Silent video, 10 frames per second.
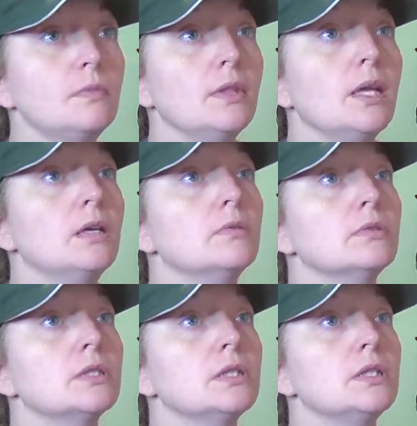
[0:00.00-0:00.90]
I don't
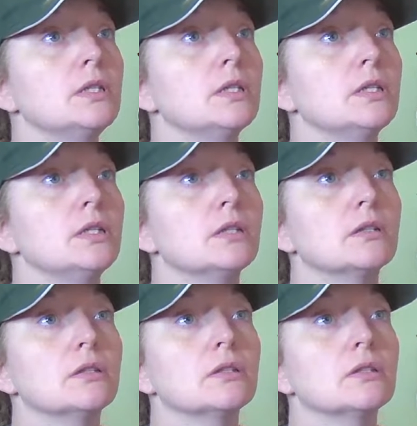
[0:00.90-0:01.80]
see any
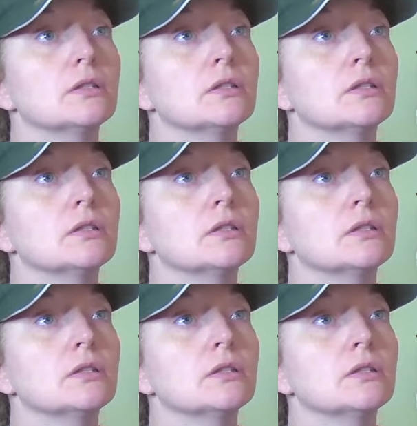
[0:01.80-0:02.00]
other